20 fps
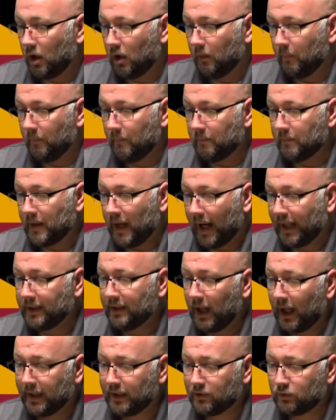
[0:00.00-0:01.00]

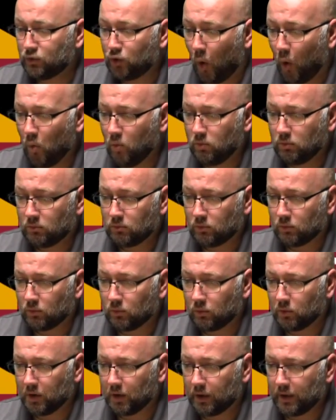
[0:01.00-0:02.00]
I don't
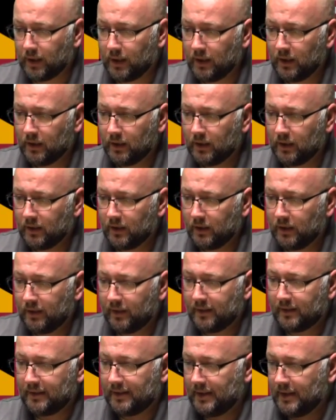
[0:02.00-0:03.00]
really
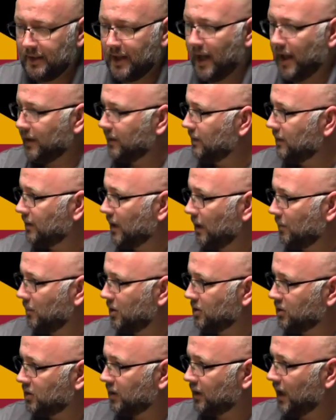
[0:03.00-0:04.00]
see that
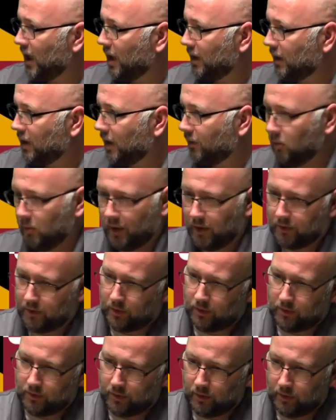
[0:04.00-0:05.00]
much at the county level because
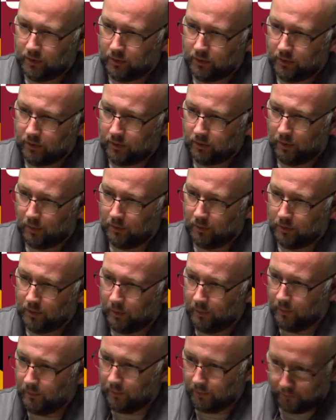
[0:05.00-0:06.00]
there's
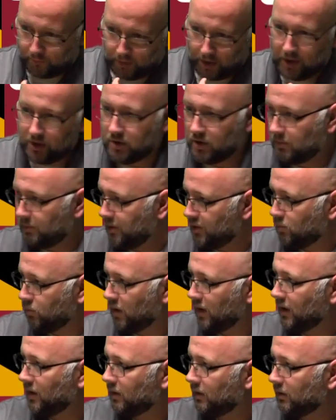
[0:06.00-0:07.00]
some friction
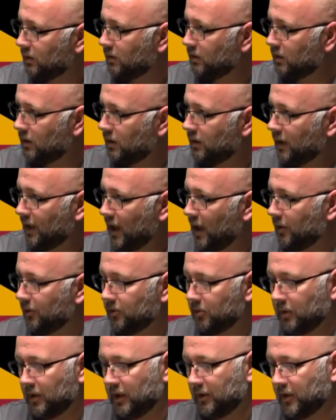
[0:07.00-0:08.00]
between the
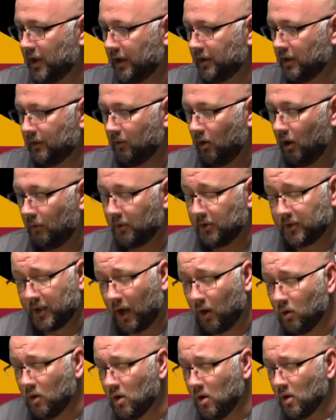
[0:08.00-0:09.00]
council and the executive office.
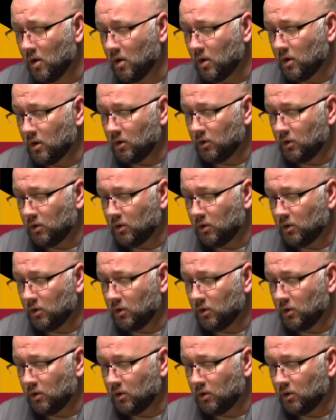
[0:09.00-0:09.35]
Now,